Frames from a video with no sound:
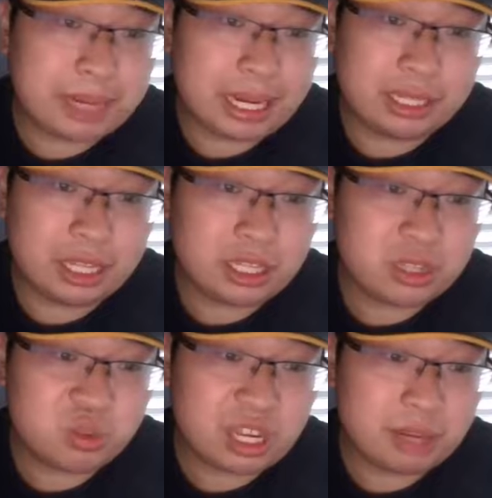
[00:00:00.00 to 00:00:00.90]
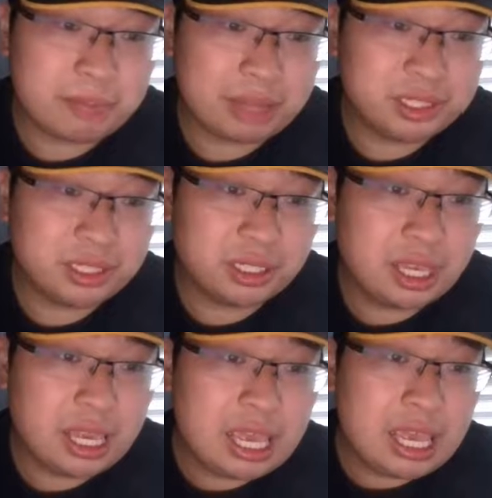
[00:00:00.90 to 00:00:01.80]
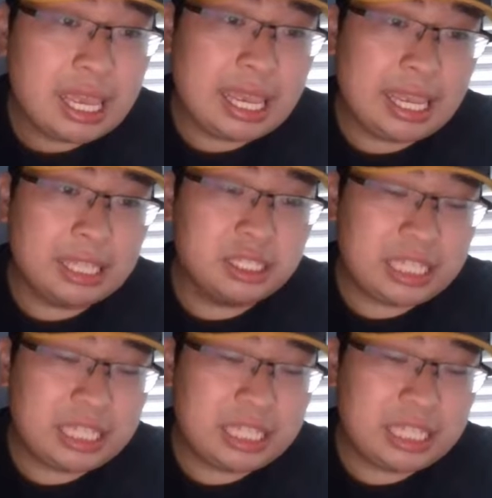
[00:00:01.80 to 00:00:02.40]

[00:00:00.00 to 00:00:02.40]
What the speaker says: Ben. That's no doubt about it. And the